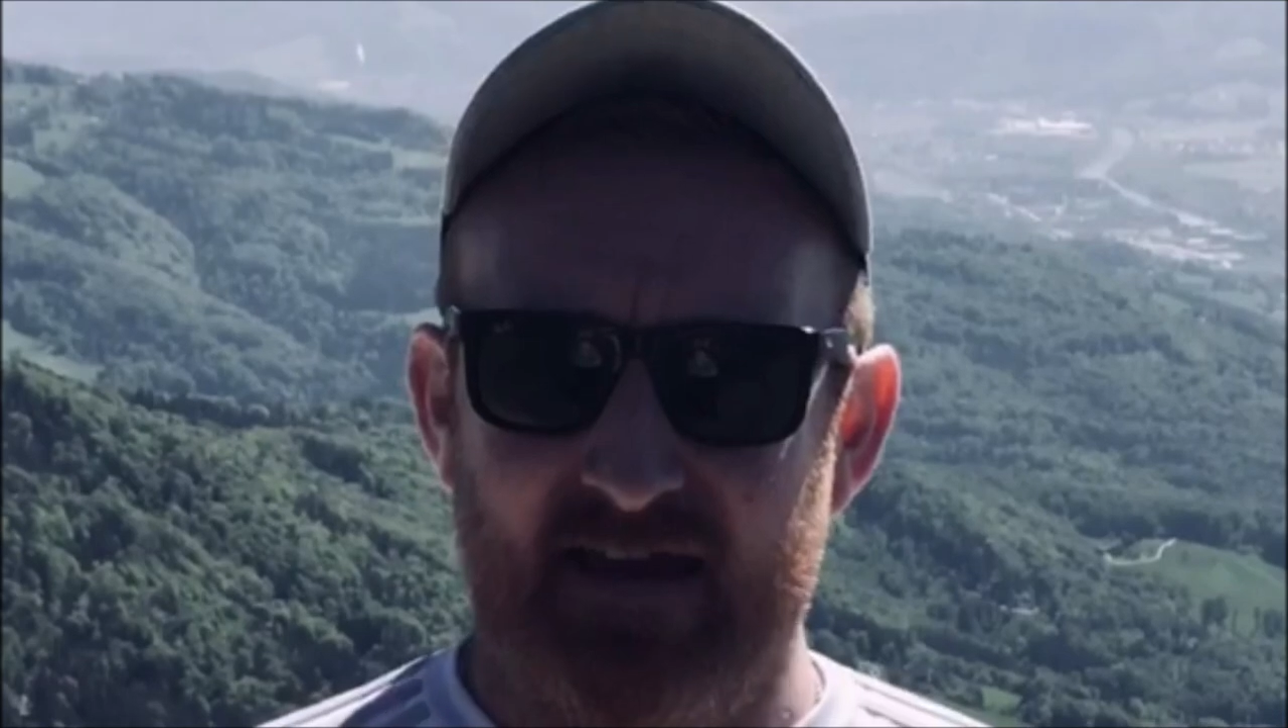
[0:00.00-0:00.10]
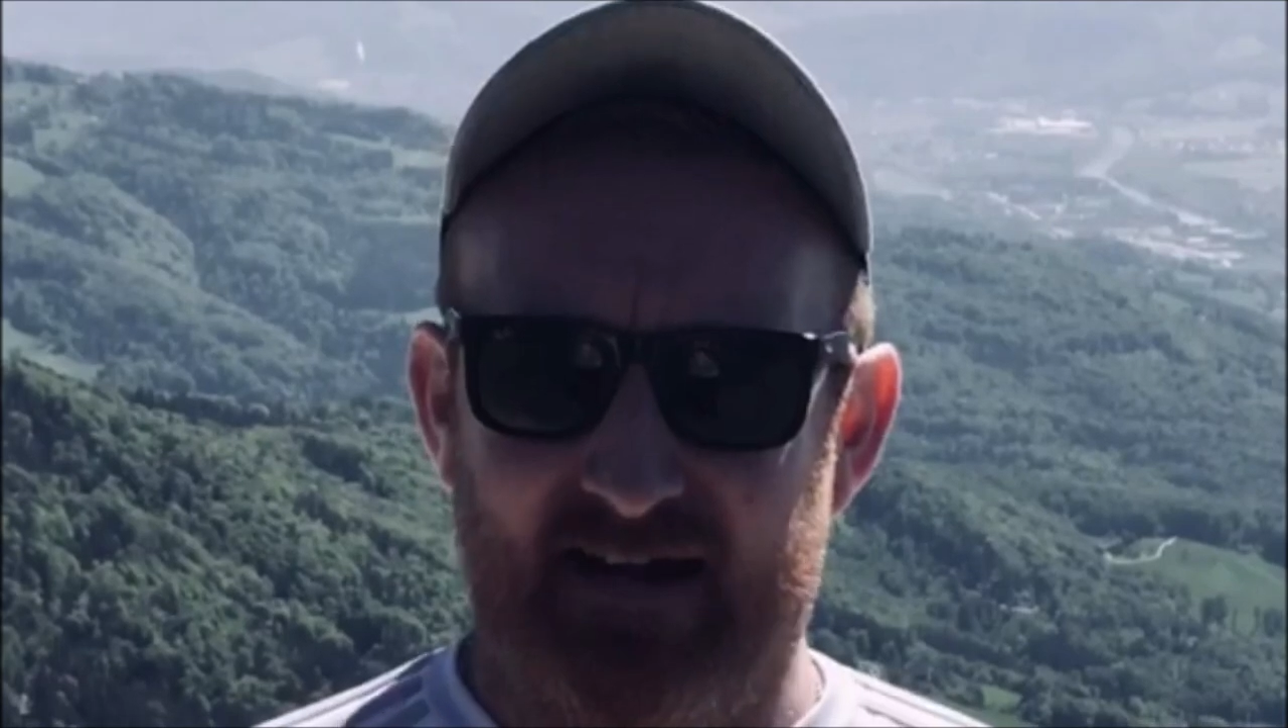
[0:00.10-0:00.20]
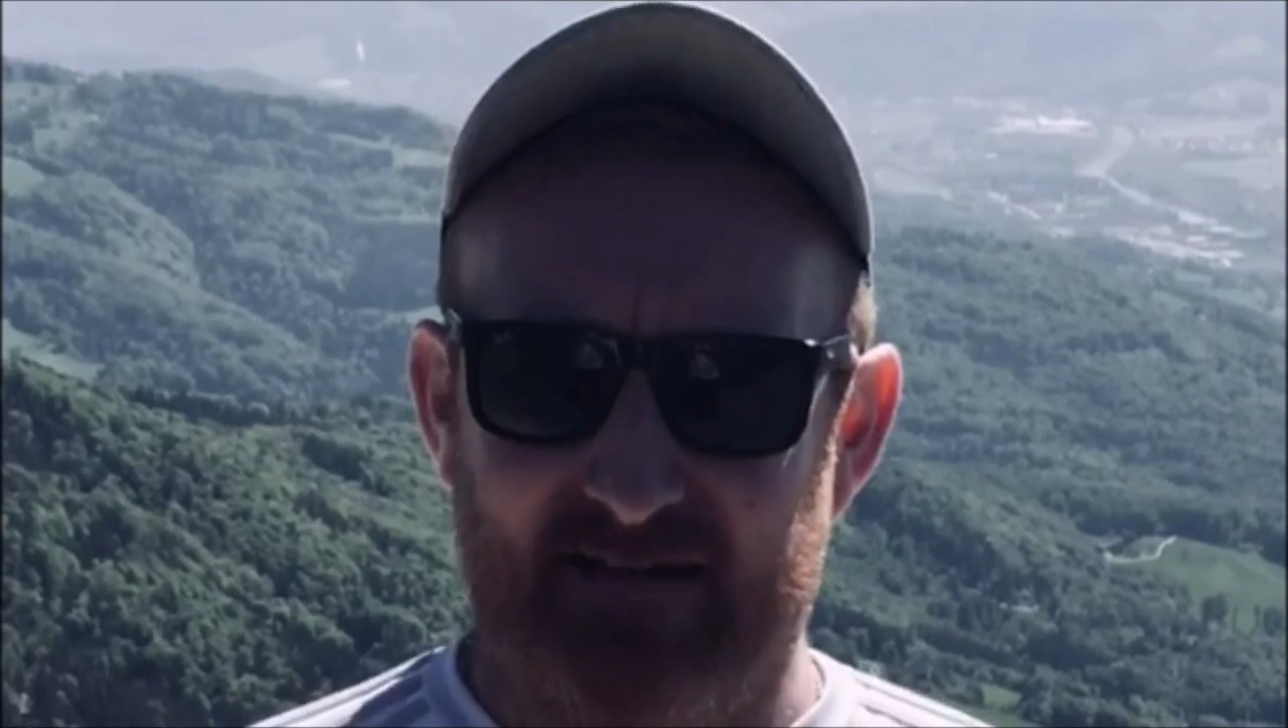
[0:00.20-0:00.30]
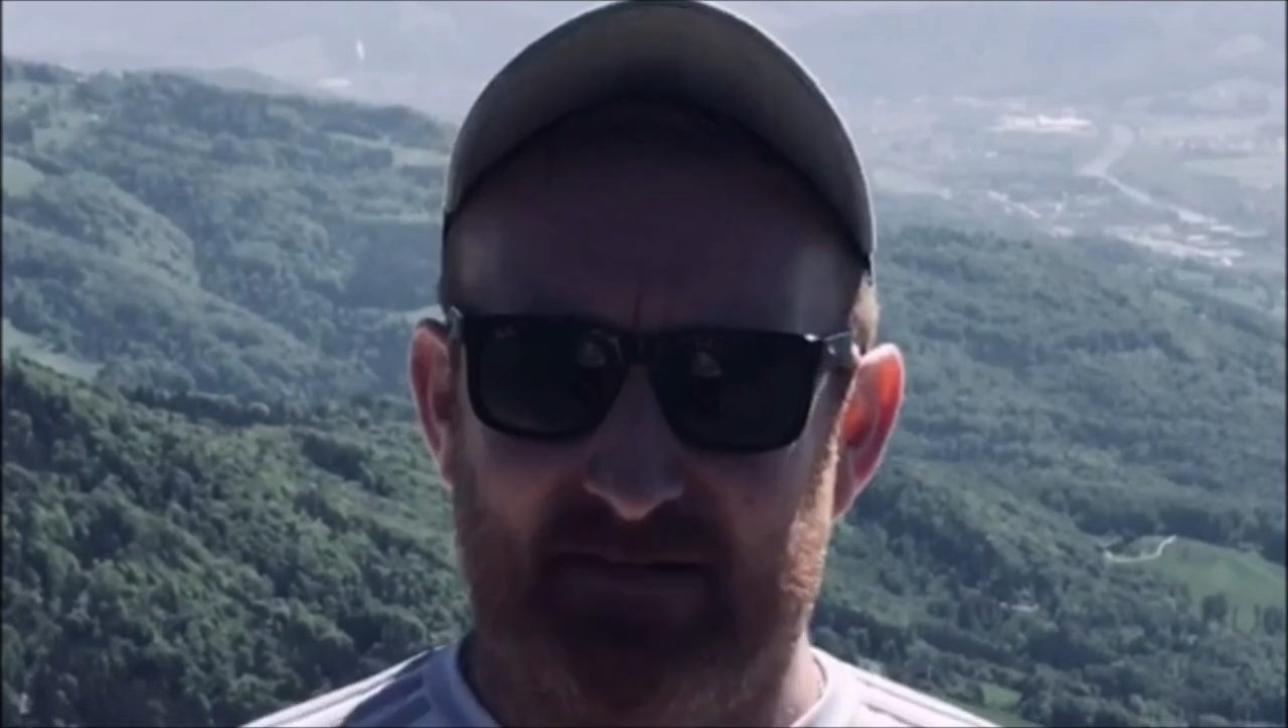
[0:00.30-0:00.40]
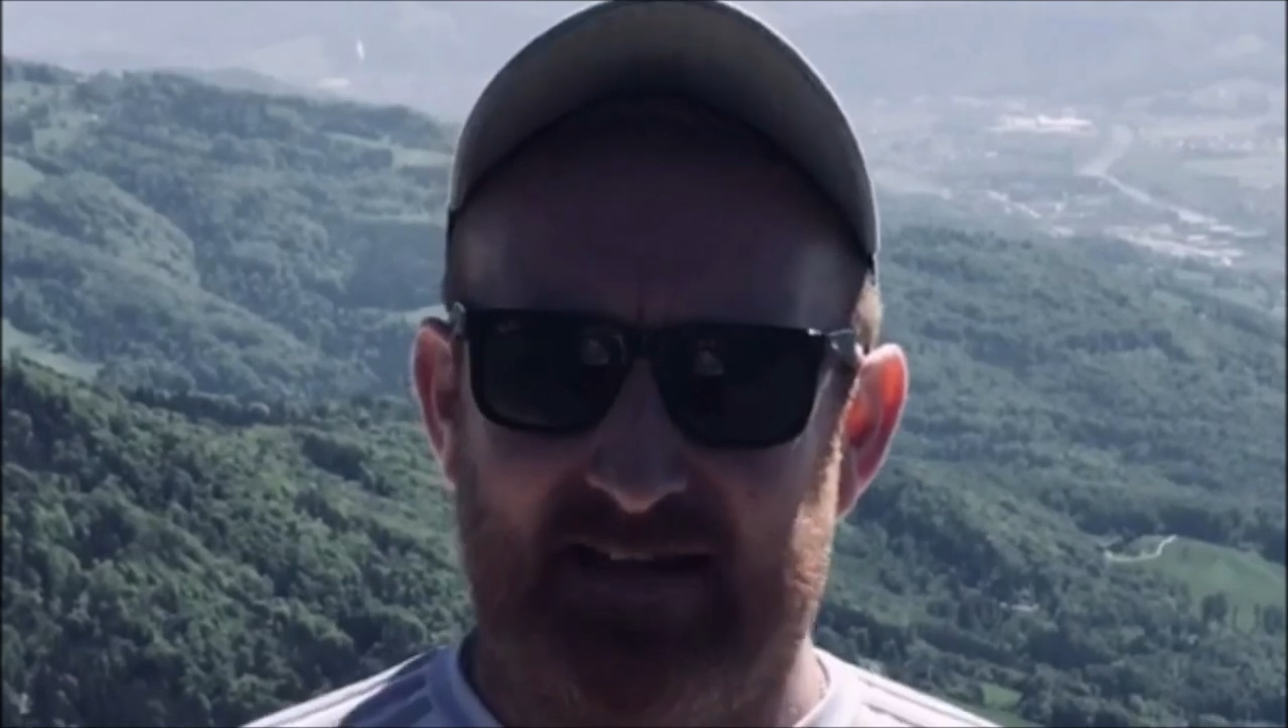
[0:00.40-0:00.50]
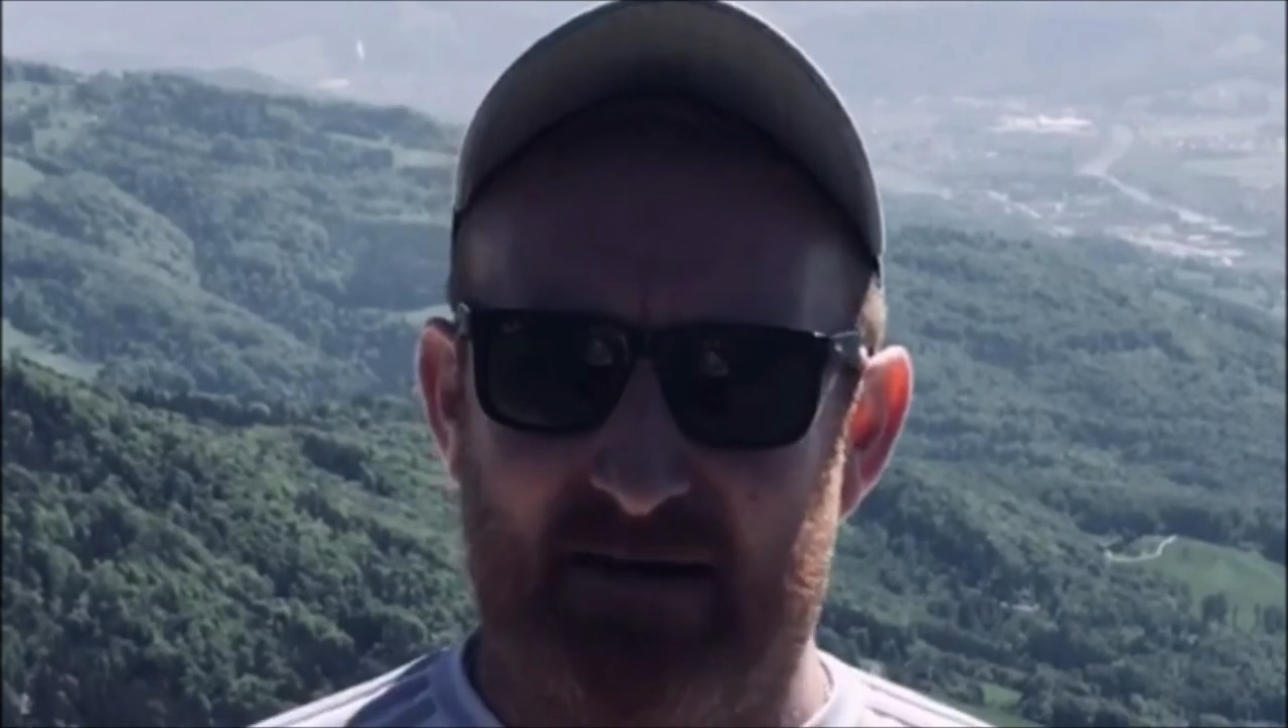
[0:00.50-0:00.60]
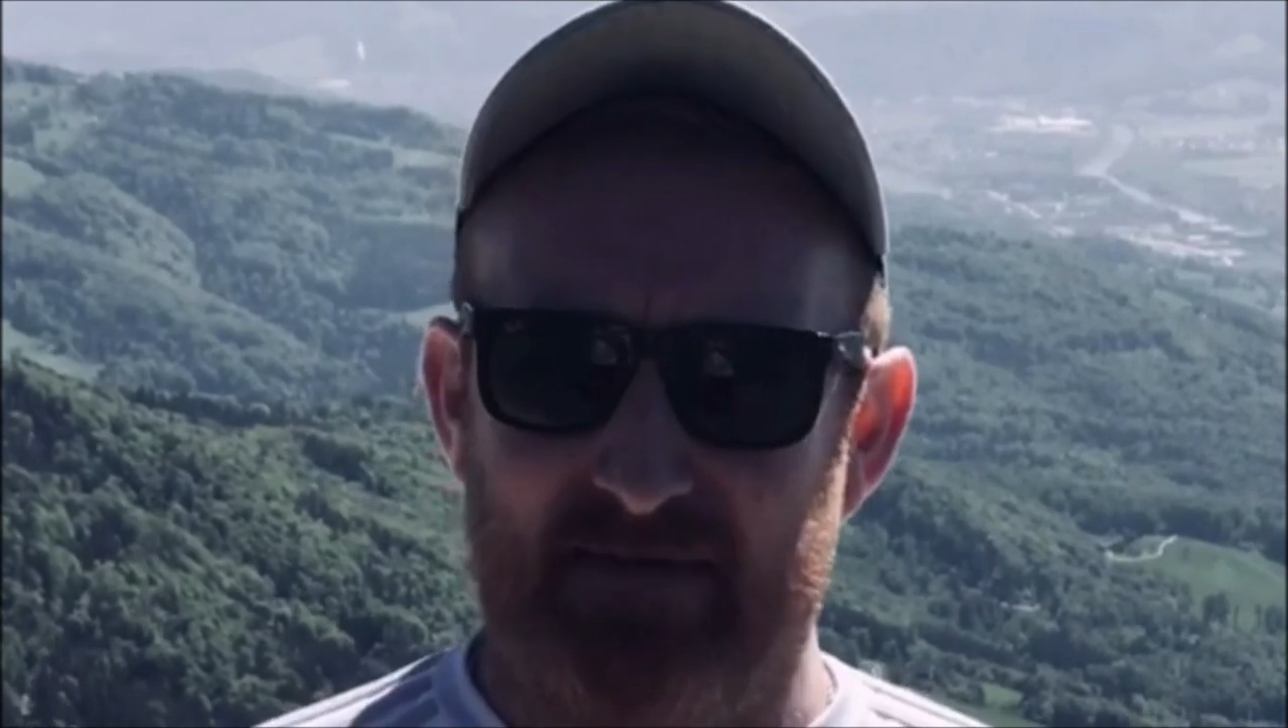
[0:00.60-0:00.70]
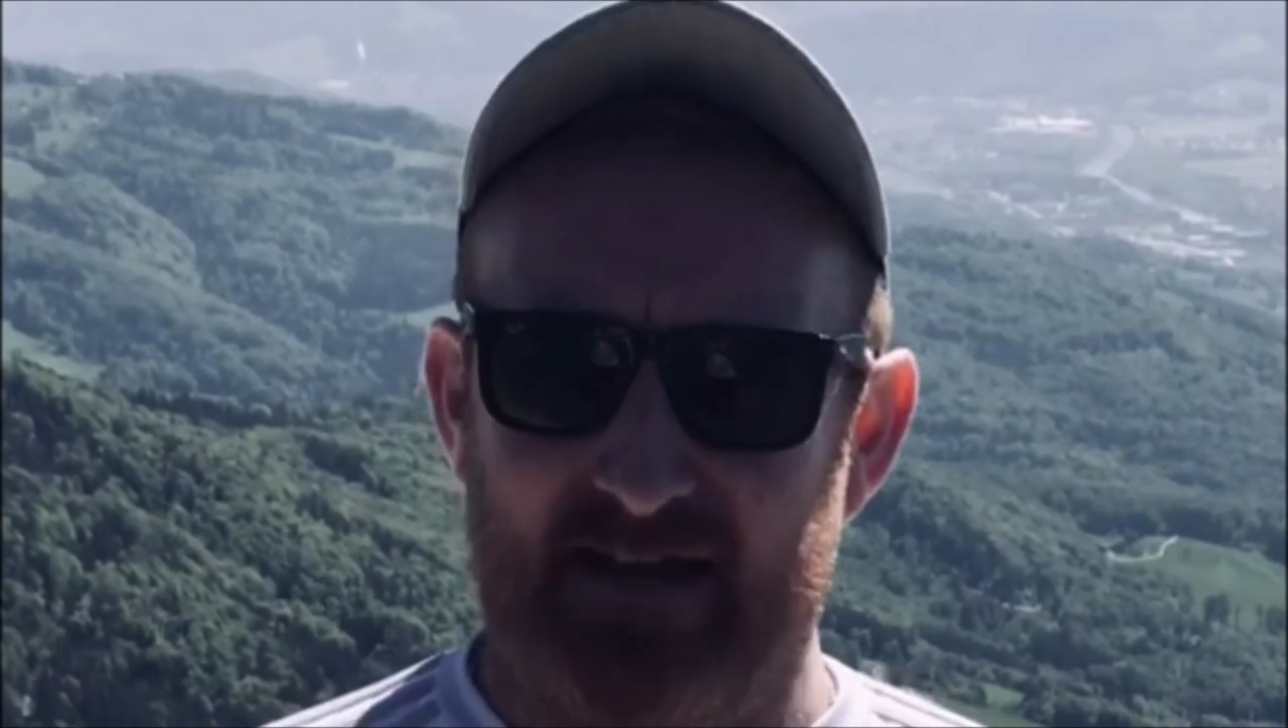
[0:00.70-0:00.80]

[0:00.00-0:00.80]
And I got up to the top